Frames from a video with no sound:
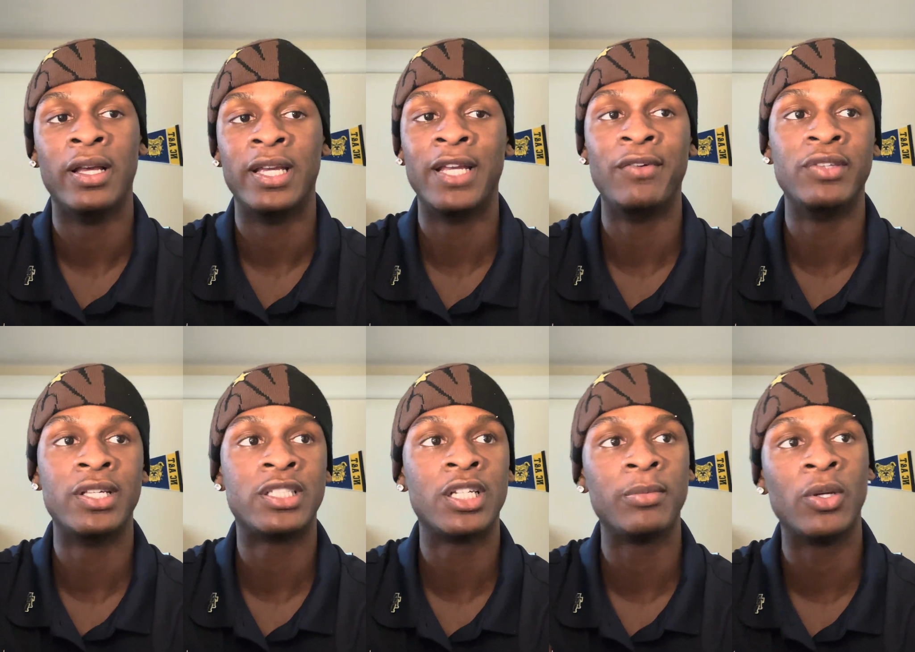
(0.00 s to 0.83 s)
even
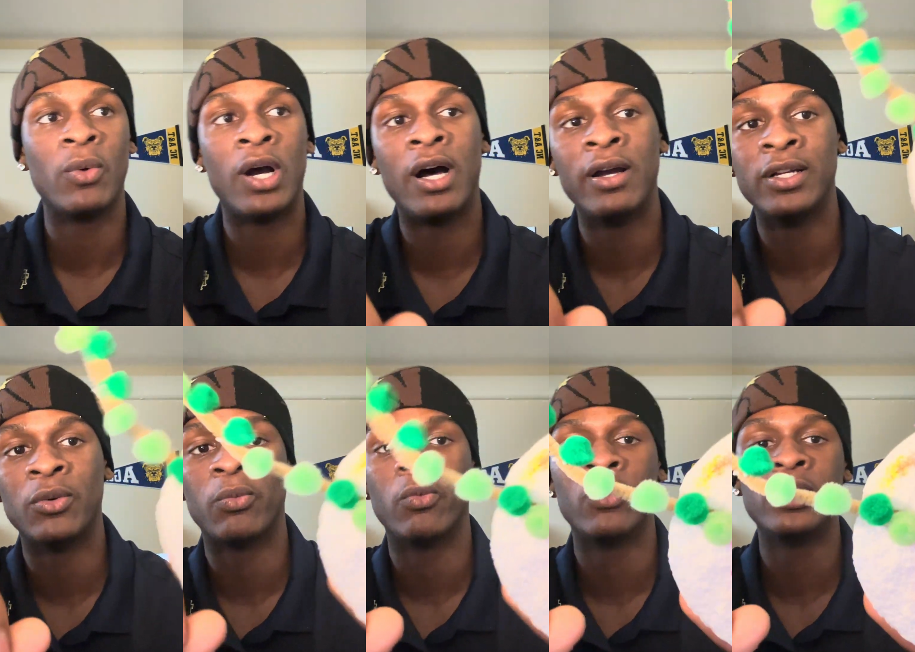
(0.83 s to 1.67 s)
this took me a while. And
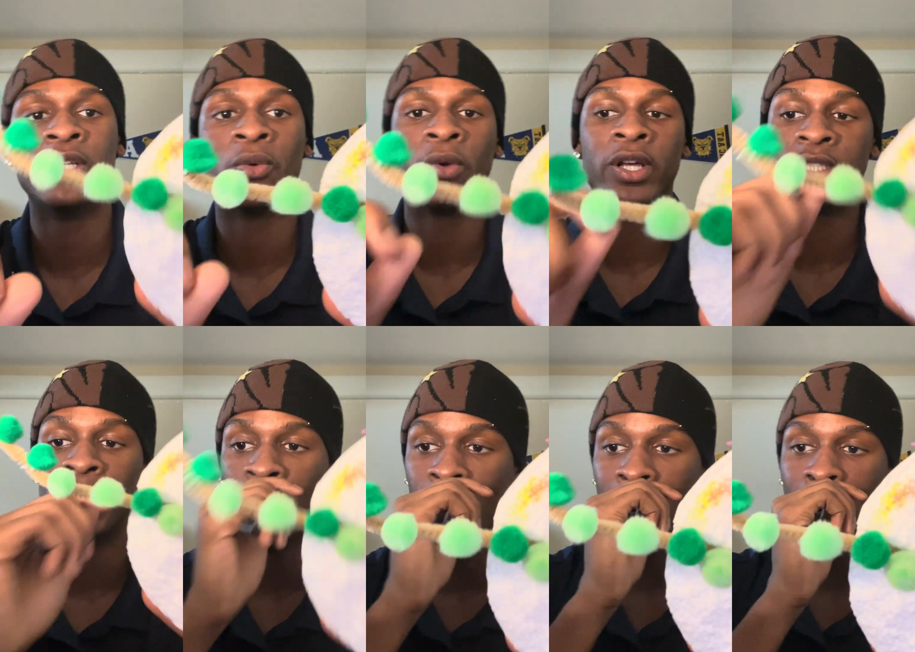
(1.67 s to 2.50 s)
really the
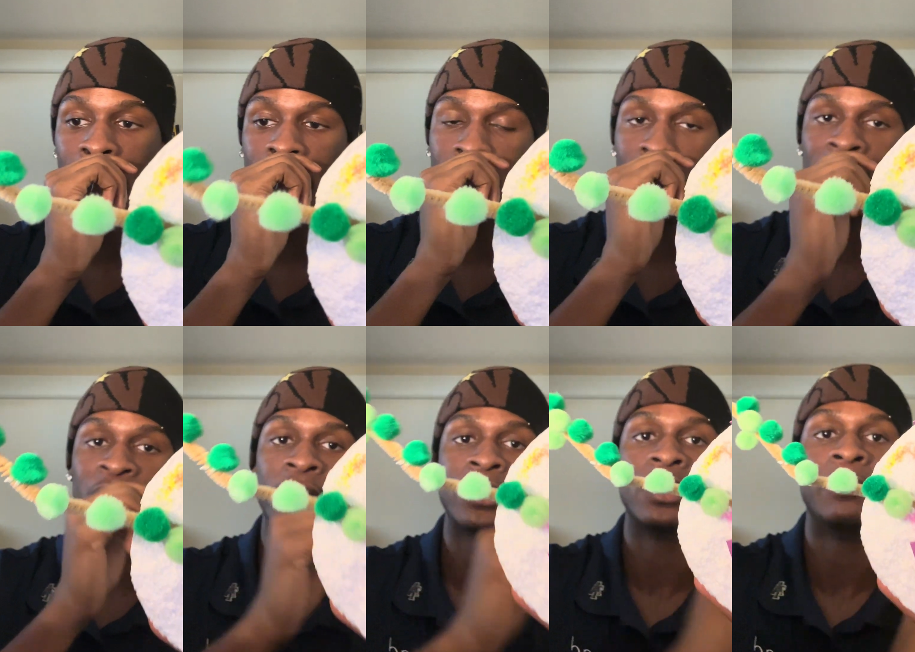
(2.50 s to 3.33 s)
reason why I feel like
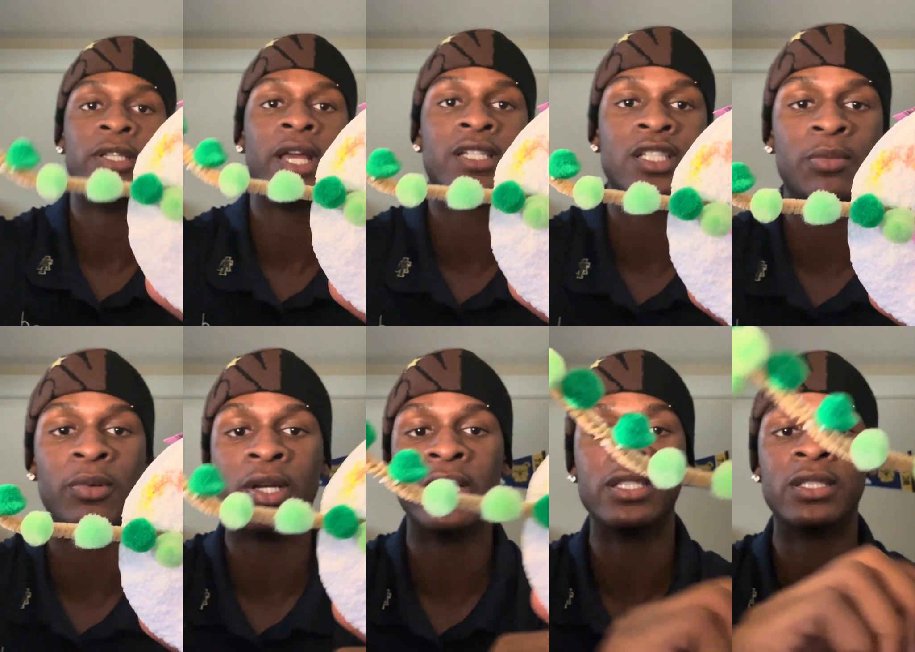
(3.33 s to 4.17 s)
it's a limitation is
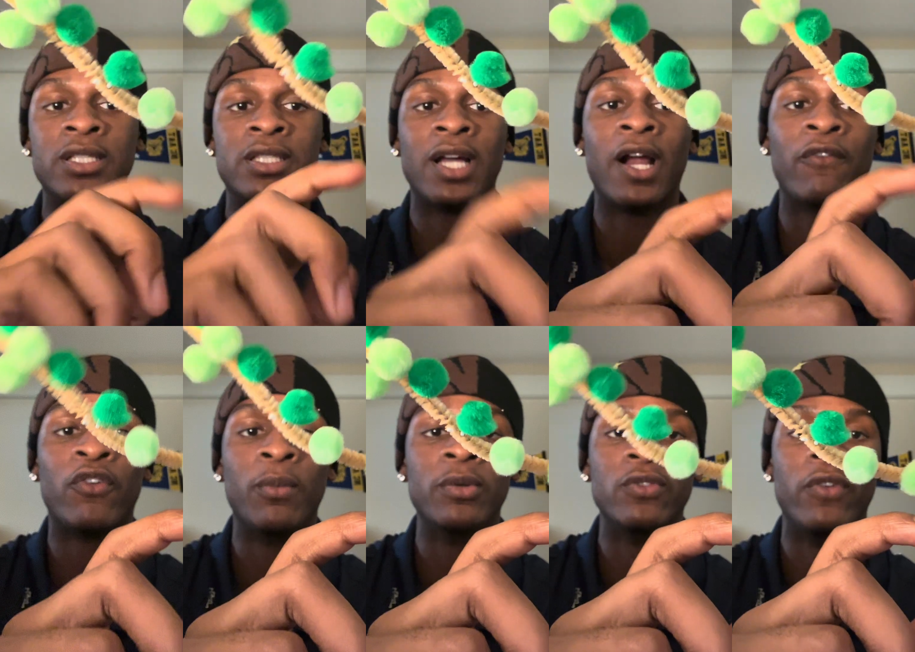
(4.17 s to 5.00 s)
because the
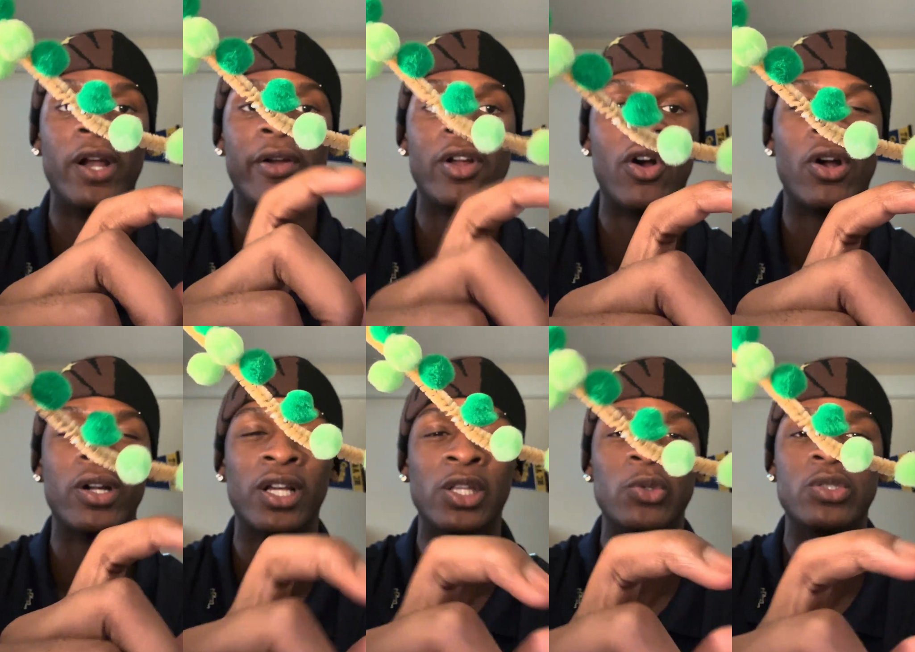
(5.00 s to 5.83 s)
styrofoam was very hard to
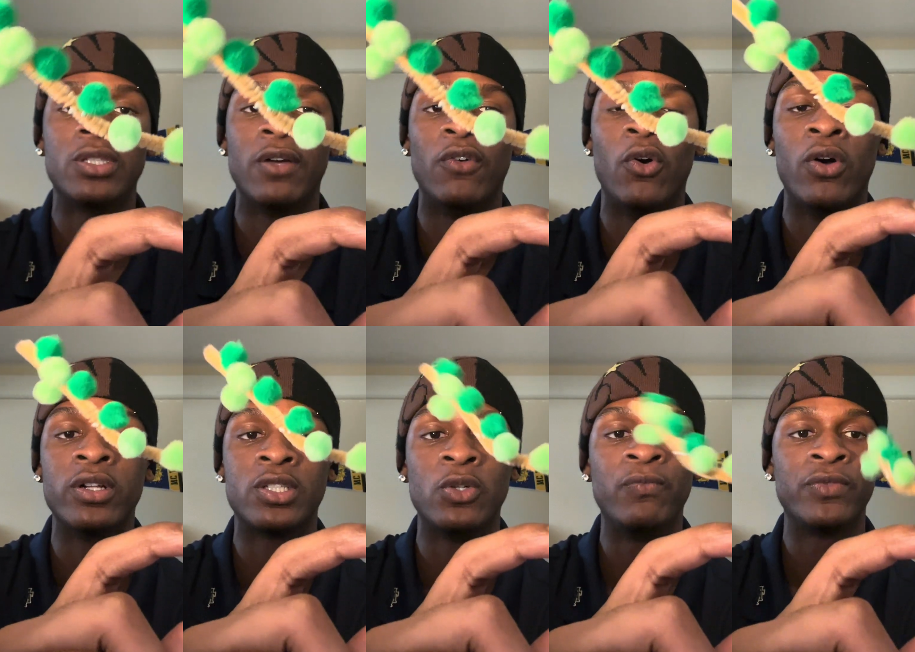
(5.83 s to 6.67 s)
glue stuff
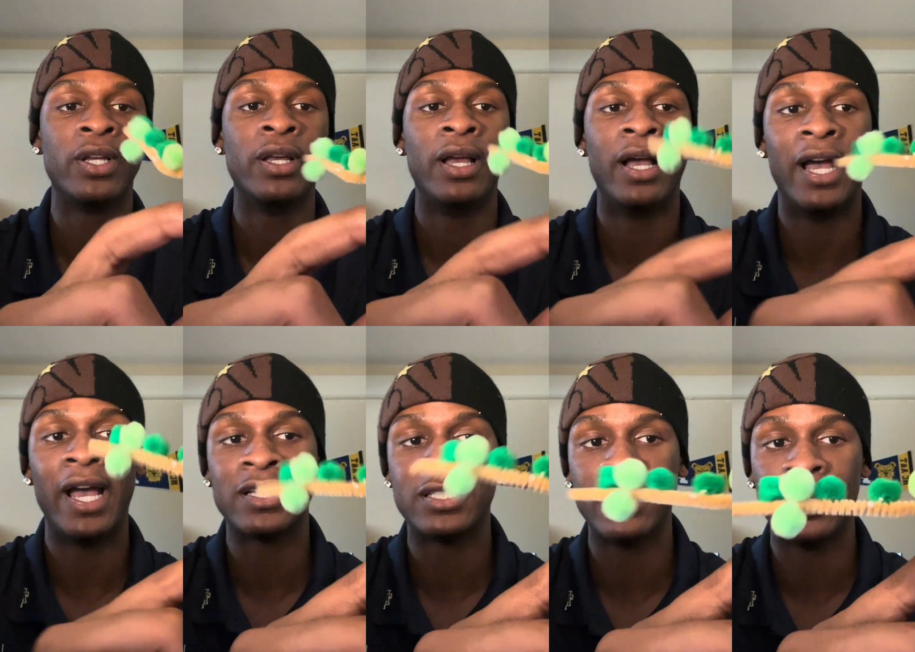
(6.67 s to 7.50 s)
onto. I
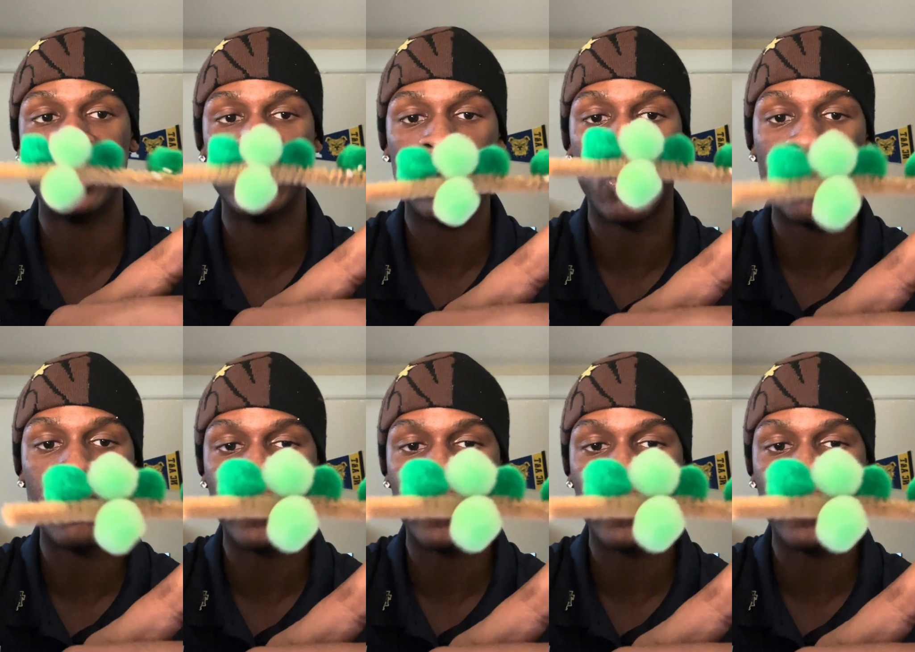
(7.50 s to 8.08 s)
actually had to carve